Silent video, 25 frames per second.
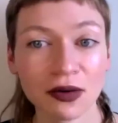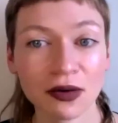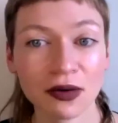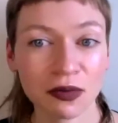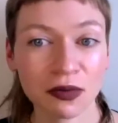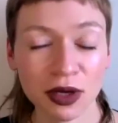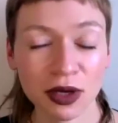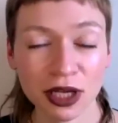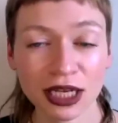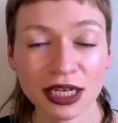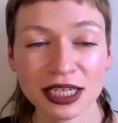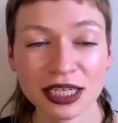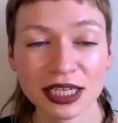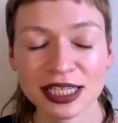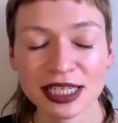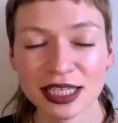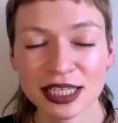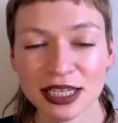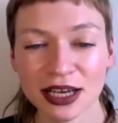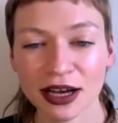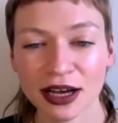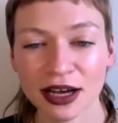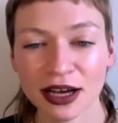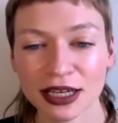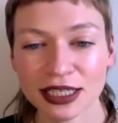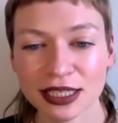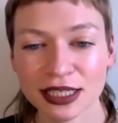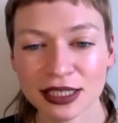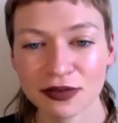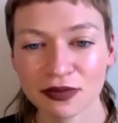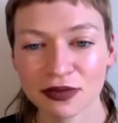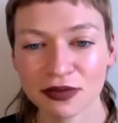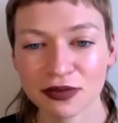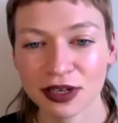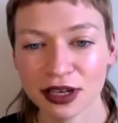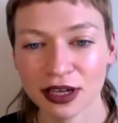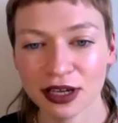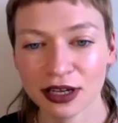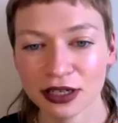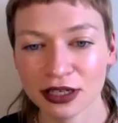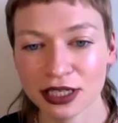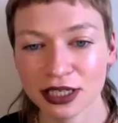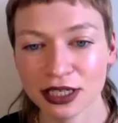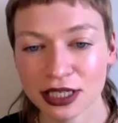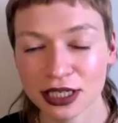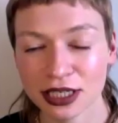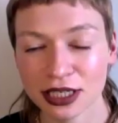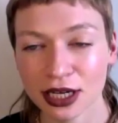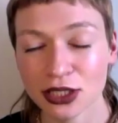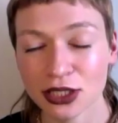We can discuss
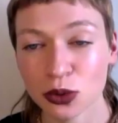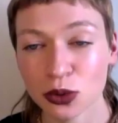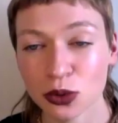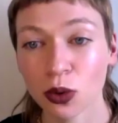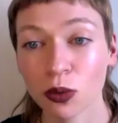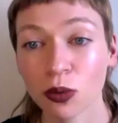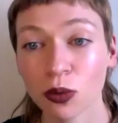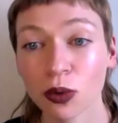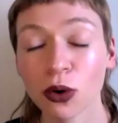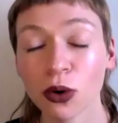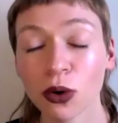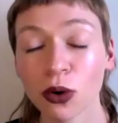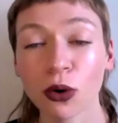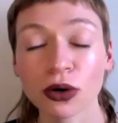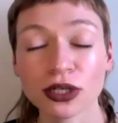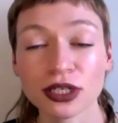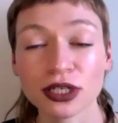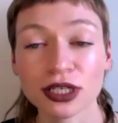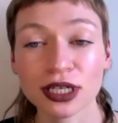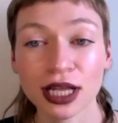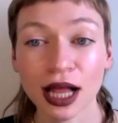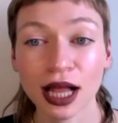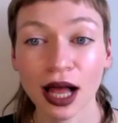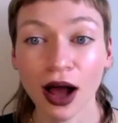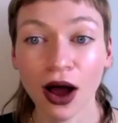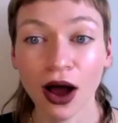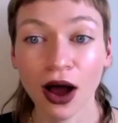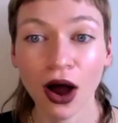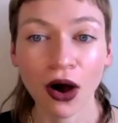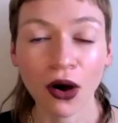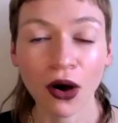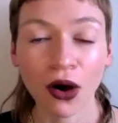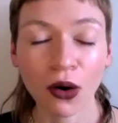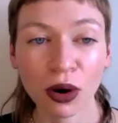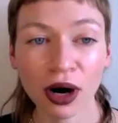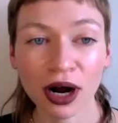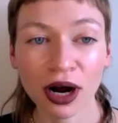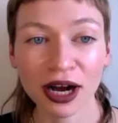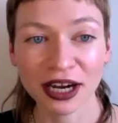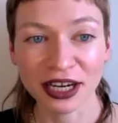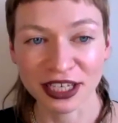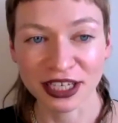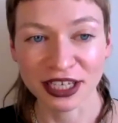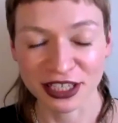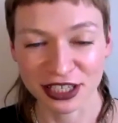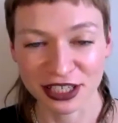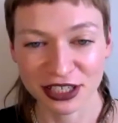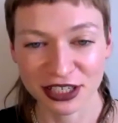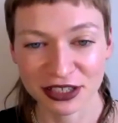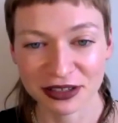what we got. All
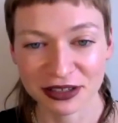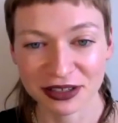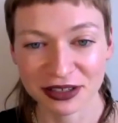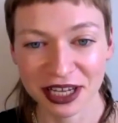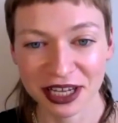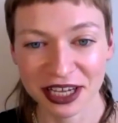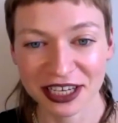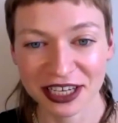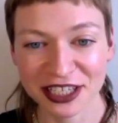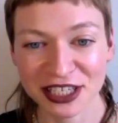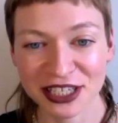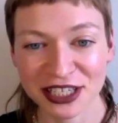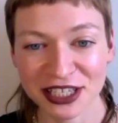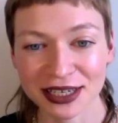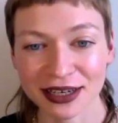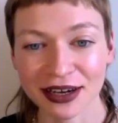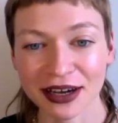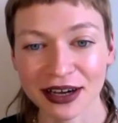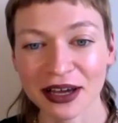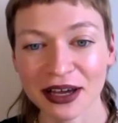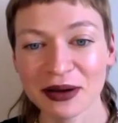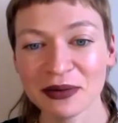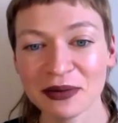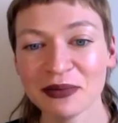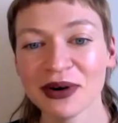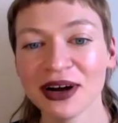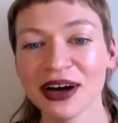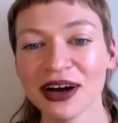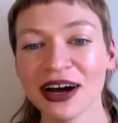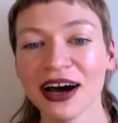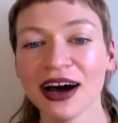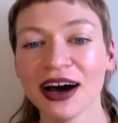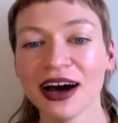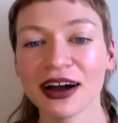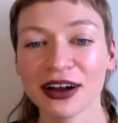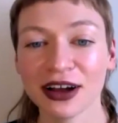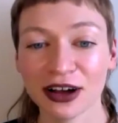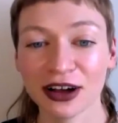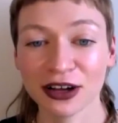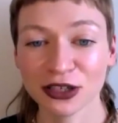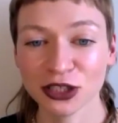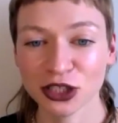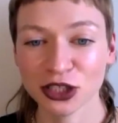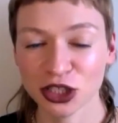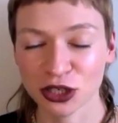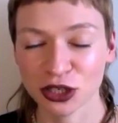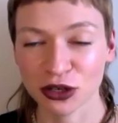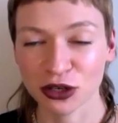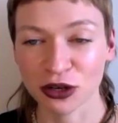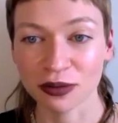right. Till next time.
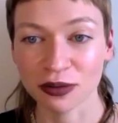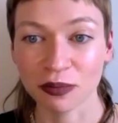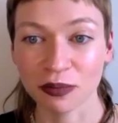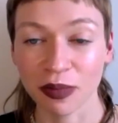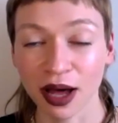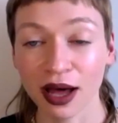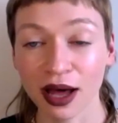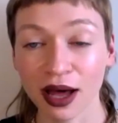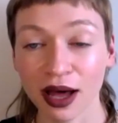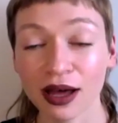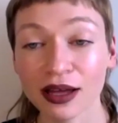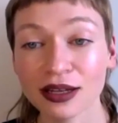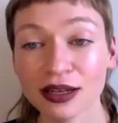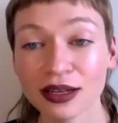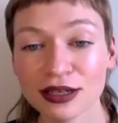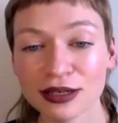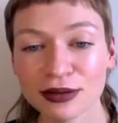Culture gone bad.